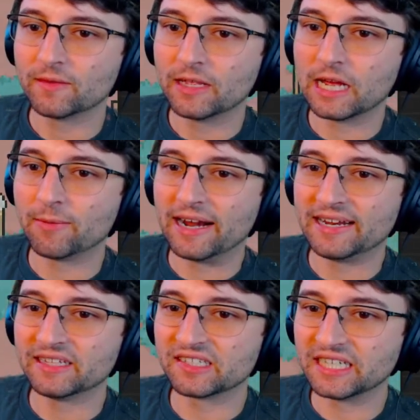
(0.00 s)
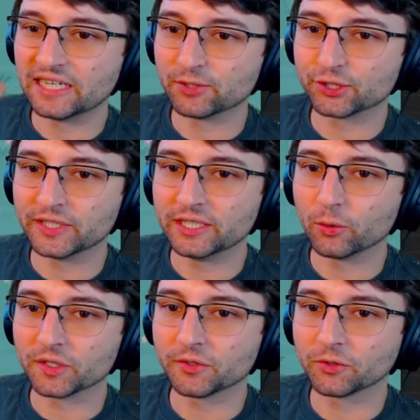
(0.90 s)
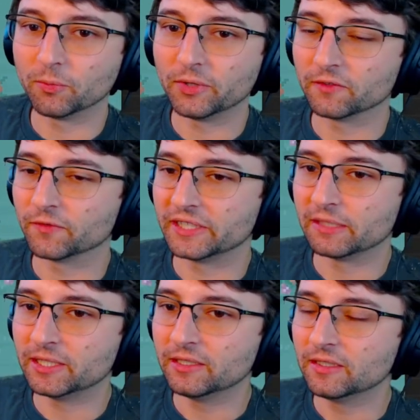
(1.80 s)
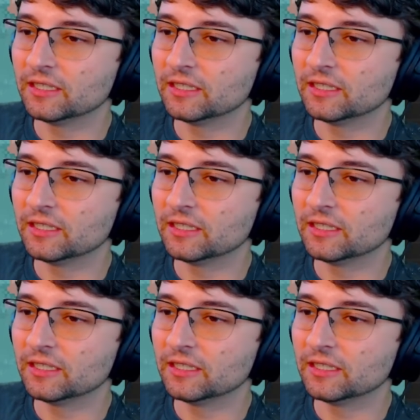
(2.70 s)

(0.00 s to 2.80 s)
How about adding the state retreat or circle player for the enemy?